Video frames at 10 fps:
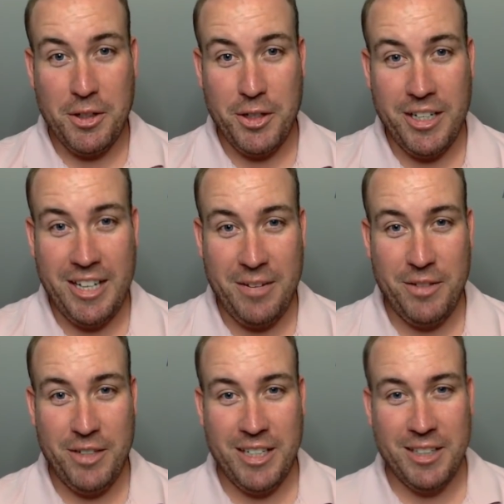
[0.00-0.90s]
Good
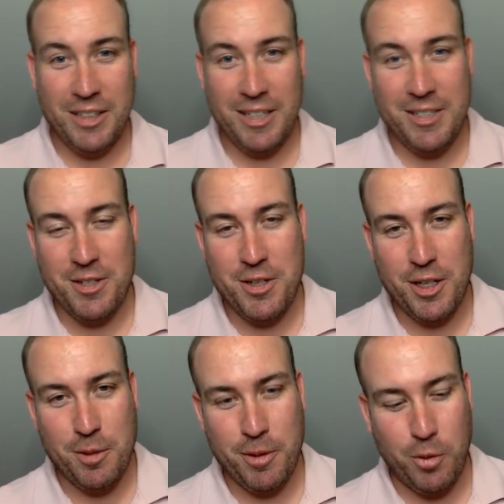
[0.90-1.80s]
evening, ladies and
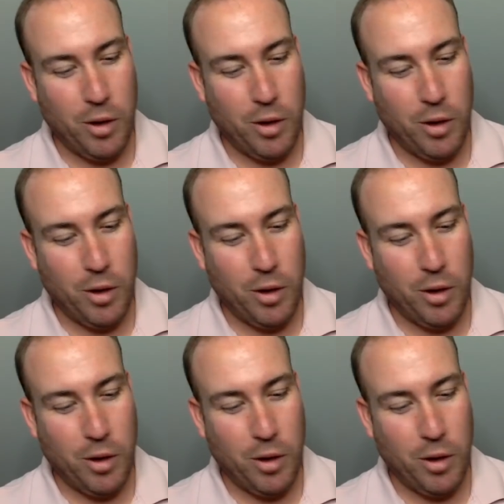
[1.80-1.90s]
gentlemen.